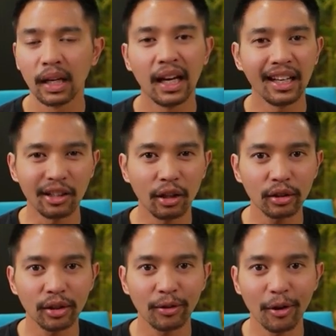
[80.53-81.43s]
And you'll
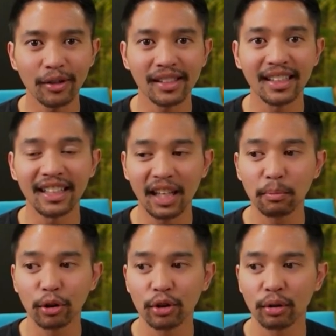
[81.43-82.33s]
also notice the
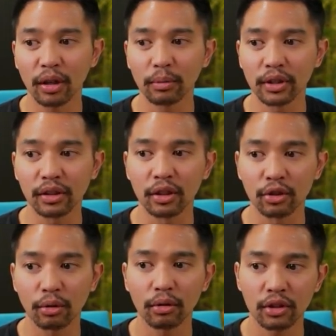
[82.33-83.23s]
keyboard shortcut, which is
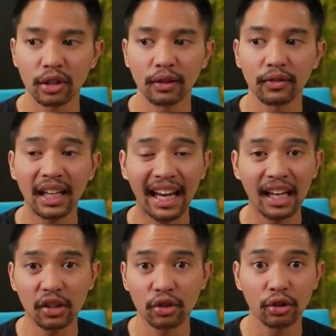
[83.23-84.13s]
Control Shift
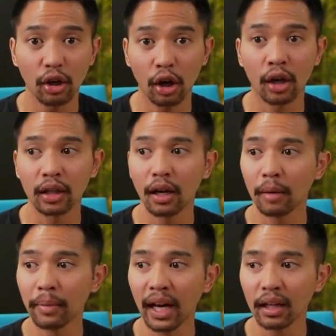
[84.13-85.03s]
H on a
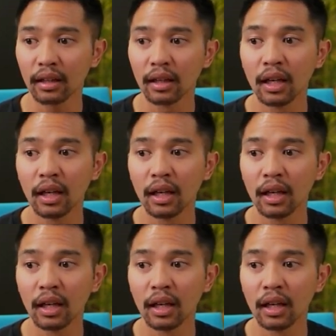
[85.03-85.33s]
Mac.